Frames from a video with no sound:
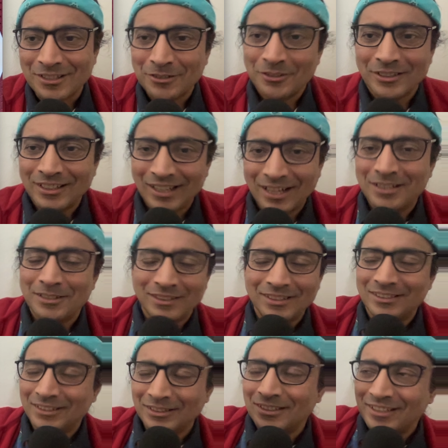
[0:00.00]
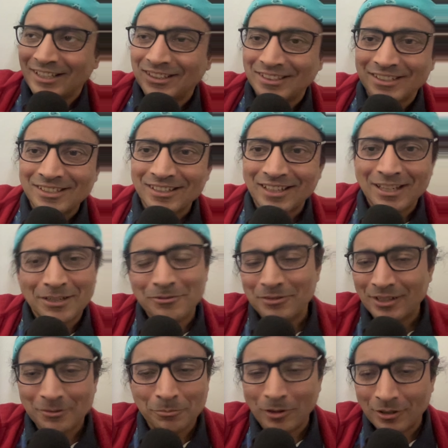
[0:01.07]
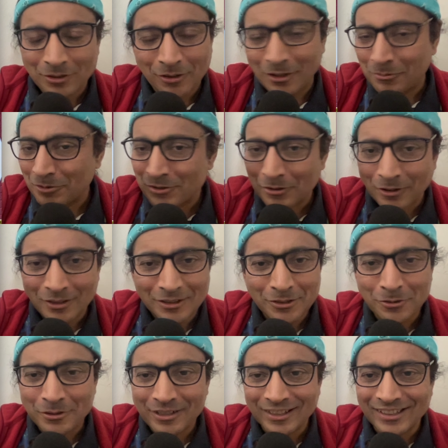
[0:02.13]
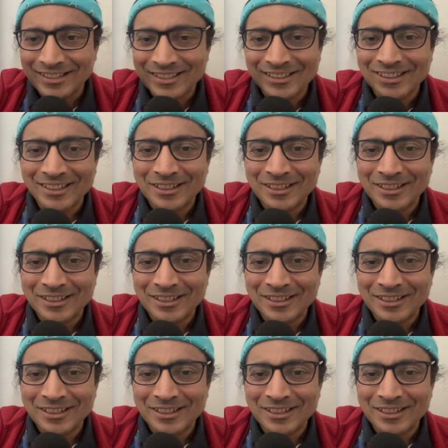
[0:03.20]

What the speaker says: So in the 10 years, I have bought almost all the whole grains